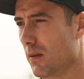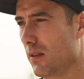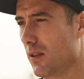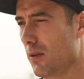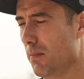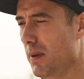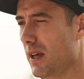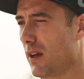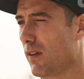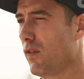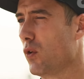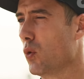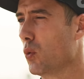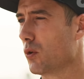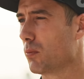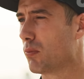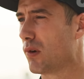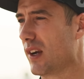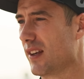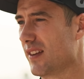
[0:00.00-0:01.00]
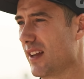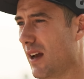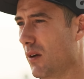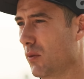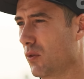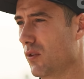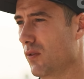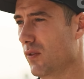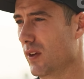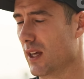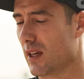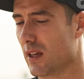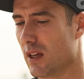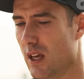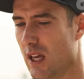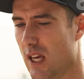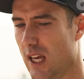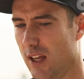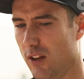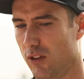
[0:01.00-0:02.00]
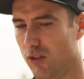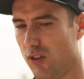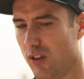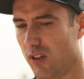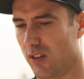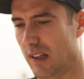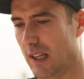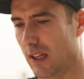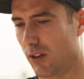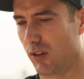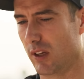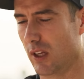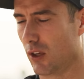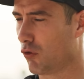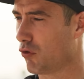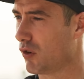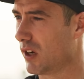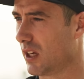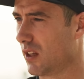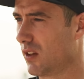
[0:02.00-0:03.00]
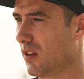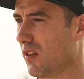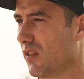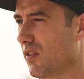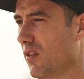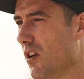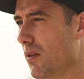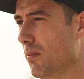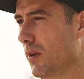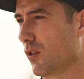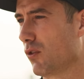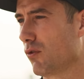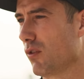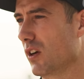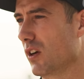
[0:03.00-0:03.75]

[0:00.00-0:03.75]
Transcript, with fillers: the, the big forward press out of it. It's just literally a trigger to start my